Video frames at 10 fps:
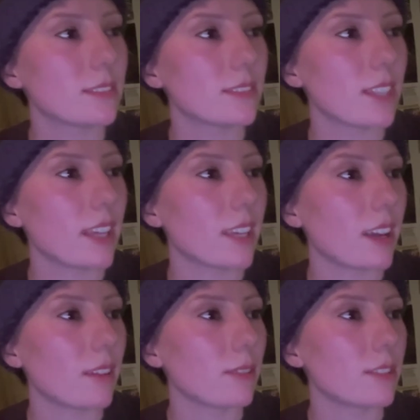Like
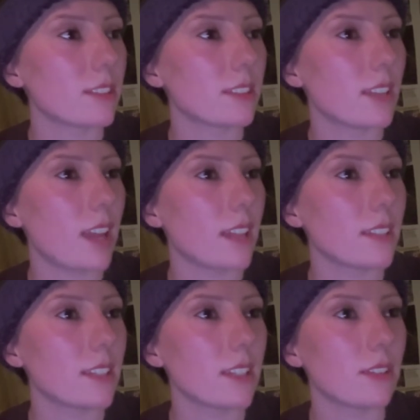I was
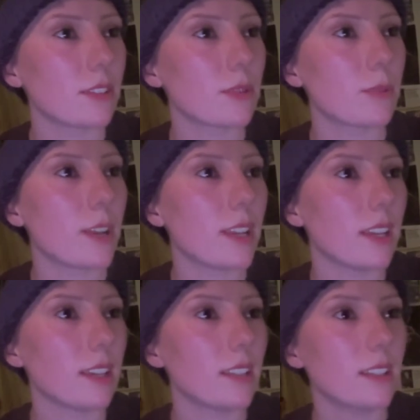19 or
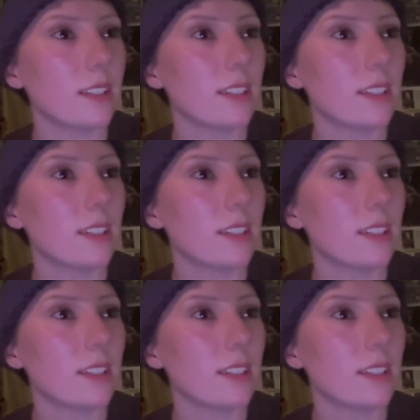20.